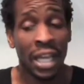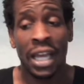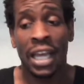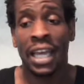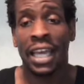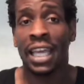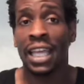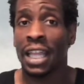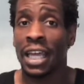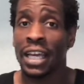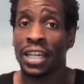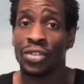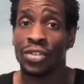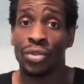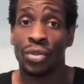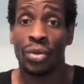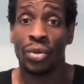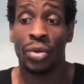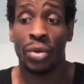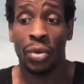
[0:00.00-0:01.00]
he likes to
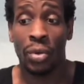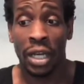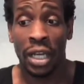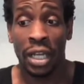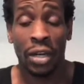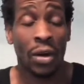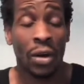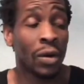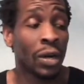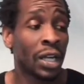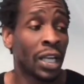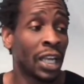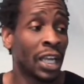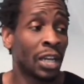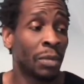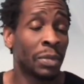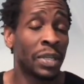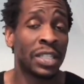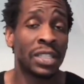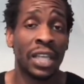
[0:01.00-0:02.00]
crit on
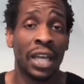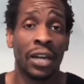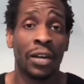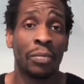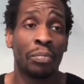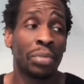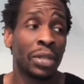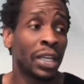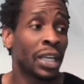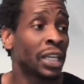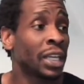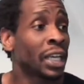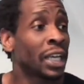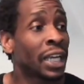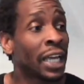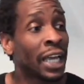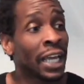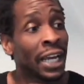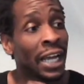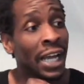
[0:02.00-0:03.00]
enemies that are bleeding,
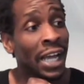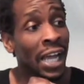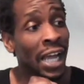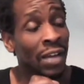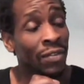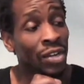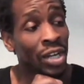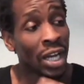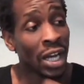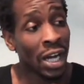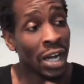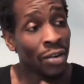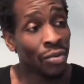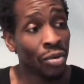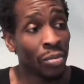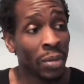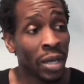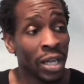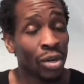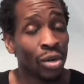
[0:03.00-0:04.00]
and I have an
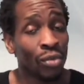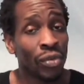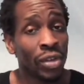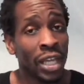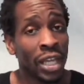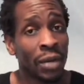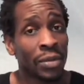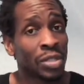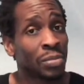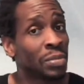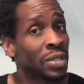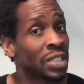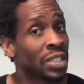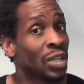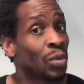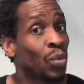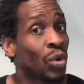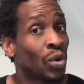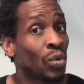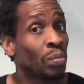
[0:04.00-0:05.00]
Aquaman over there, which means he
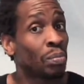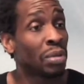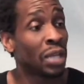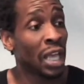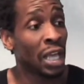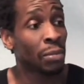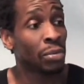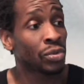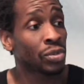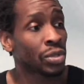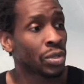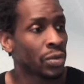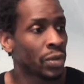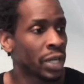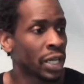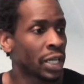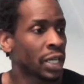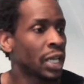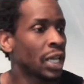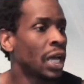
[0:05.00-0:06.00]
won't be able to crit.